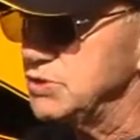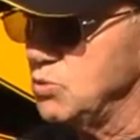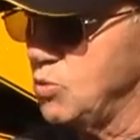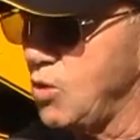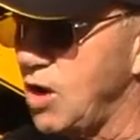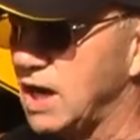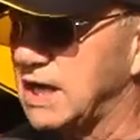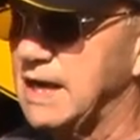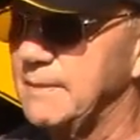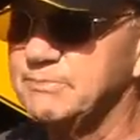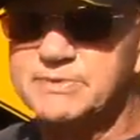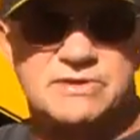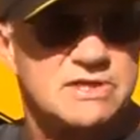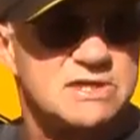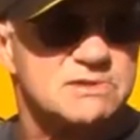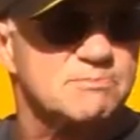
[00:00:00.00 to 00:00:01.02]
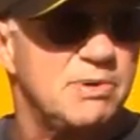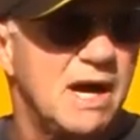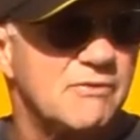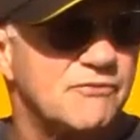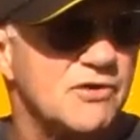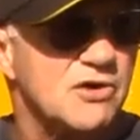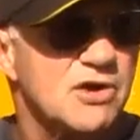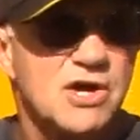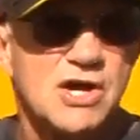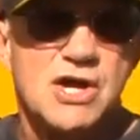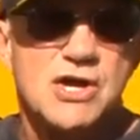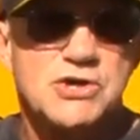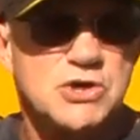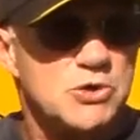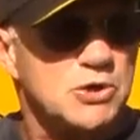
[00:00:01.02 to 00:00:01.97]
you walk up to this buffer,
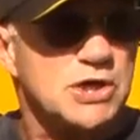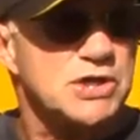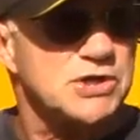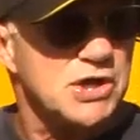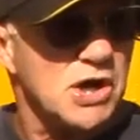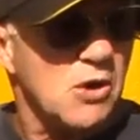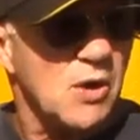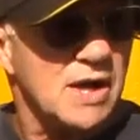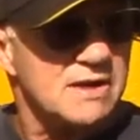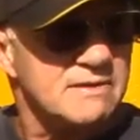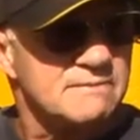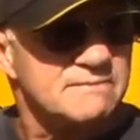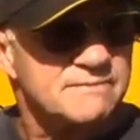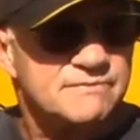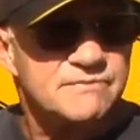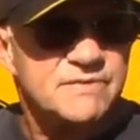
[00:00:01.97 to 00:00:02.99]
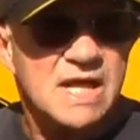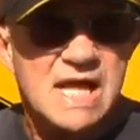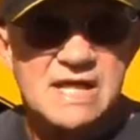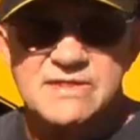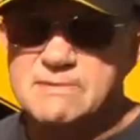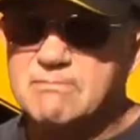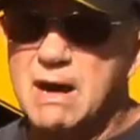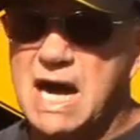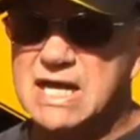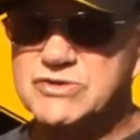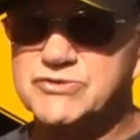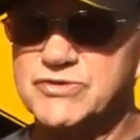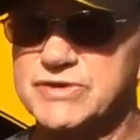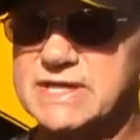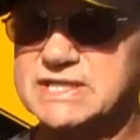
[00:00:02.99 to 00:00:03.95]
you can do it. The
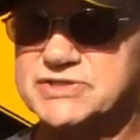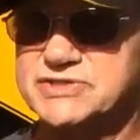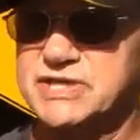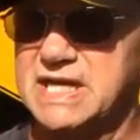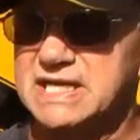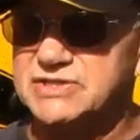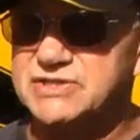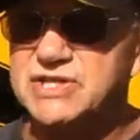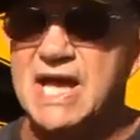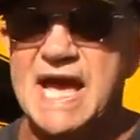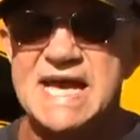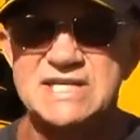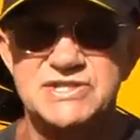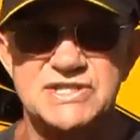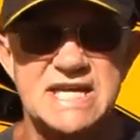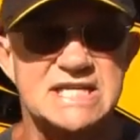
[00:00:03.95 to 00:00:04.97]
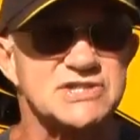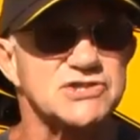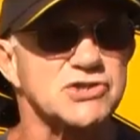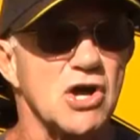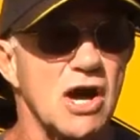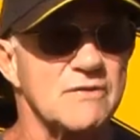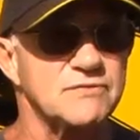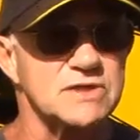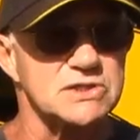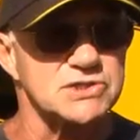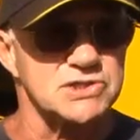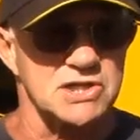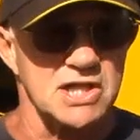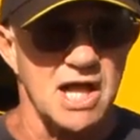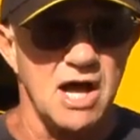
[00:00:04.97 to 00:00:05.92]
mantra is this, SS, soft is
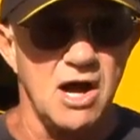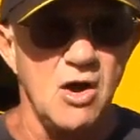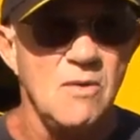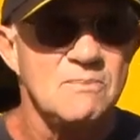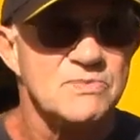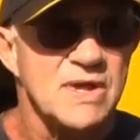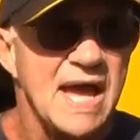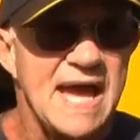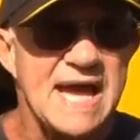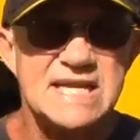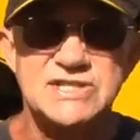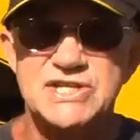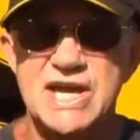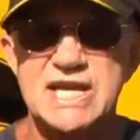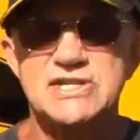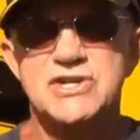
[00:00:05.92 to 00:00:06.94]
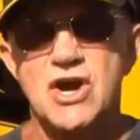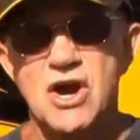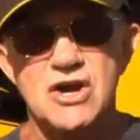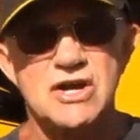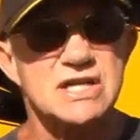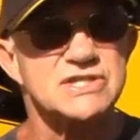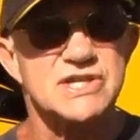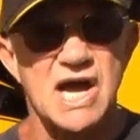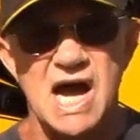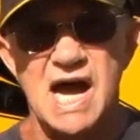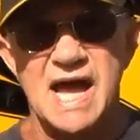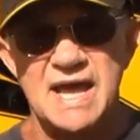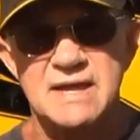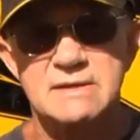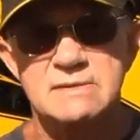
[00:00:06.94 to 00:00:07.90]
slow, HH, hard is
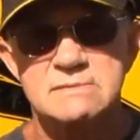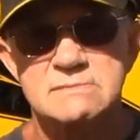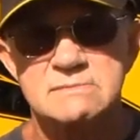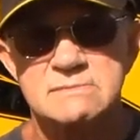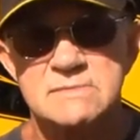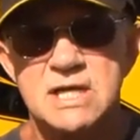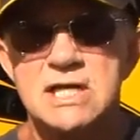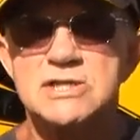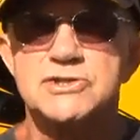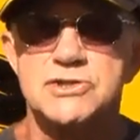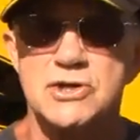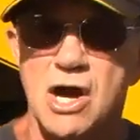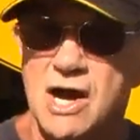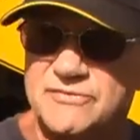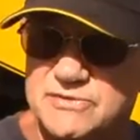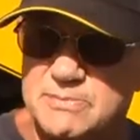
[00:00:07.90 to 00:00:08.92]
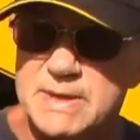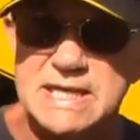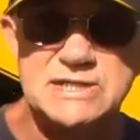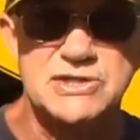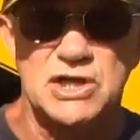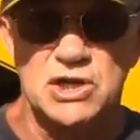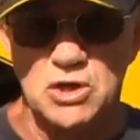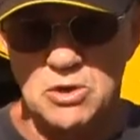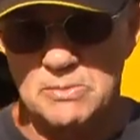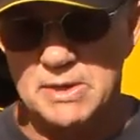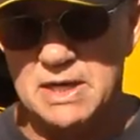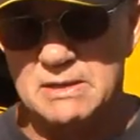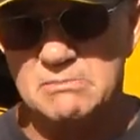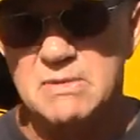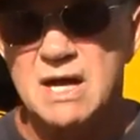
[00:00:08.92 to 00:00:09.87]
high. Soft means
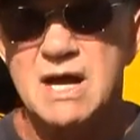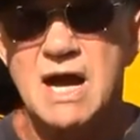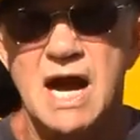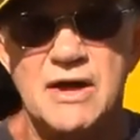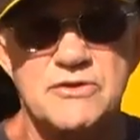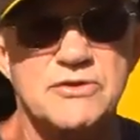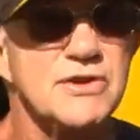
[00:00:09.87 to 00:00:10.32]
aluminum, other